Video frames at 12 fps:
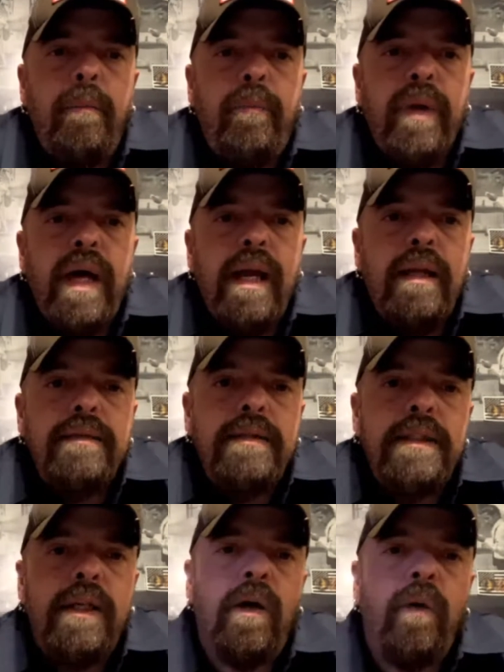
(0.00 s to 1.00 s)
But,
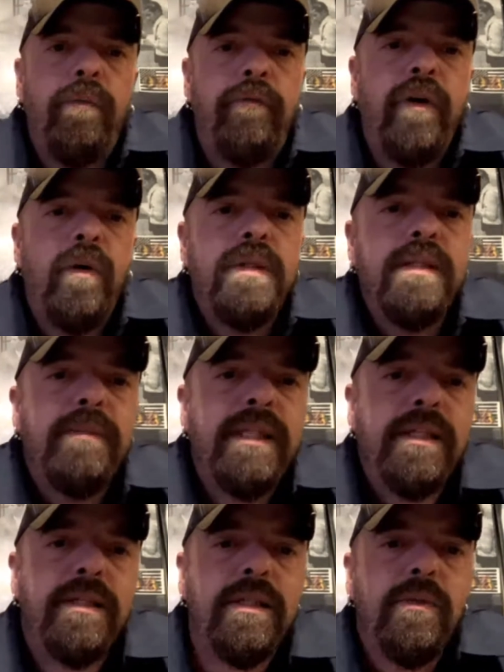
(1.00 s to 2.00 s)
you know, folks, I mean,
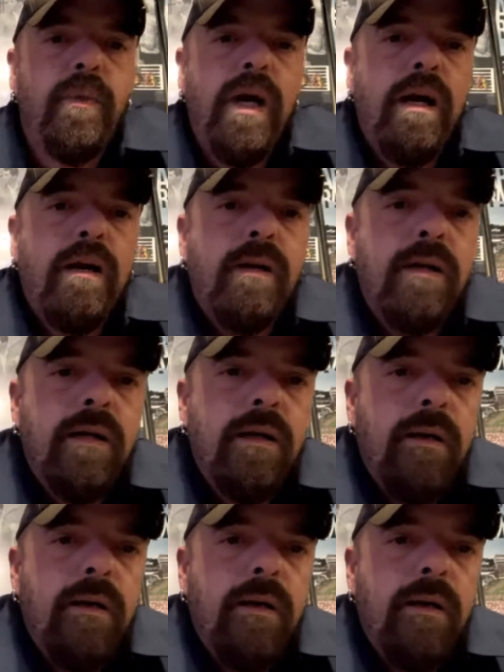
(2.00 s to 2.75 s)
this is where